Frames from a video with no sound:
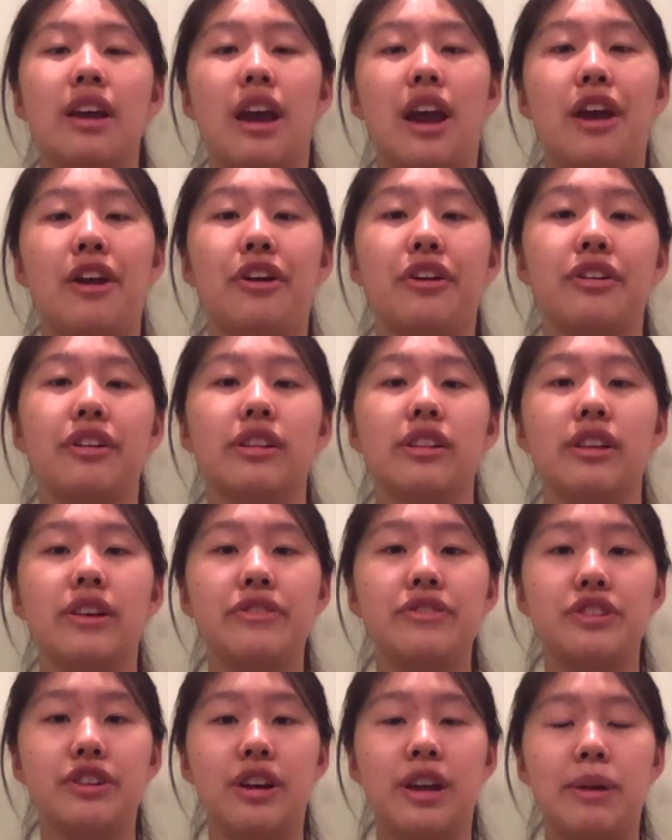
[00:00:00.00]
and you're gonna
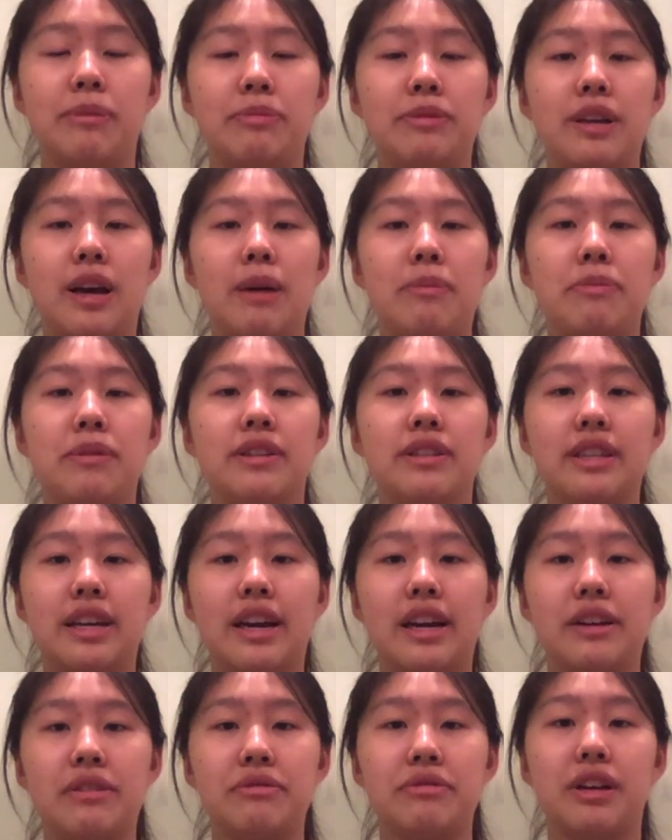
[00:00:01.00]
lift your hips up and
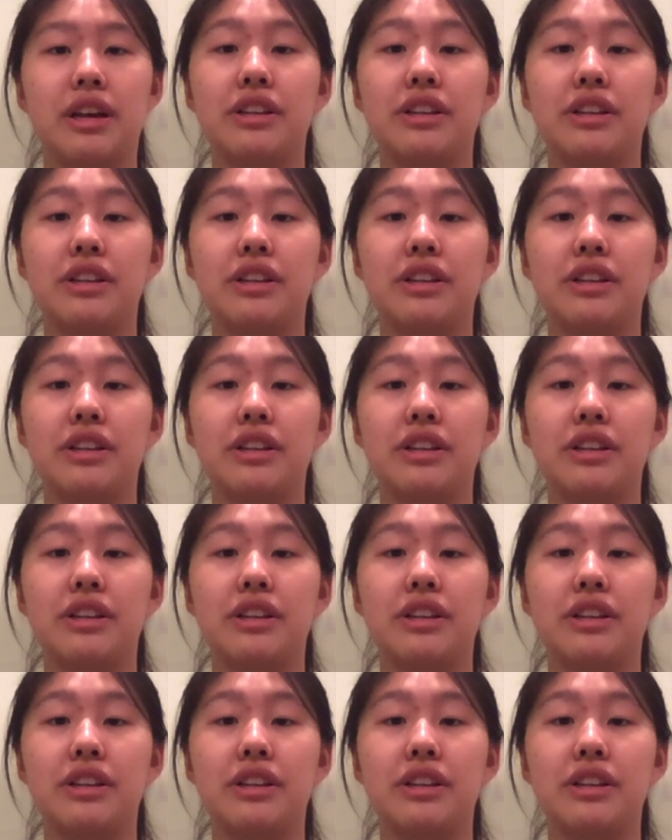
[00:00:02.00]
down,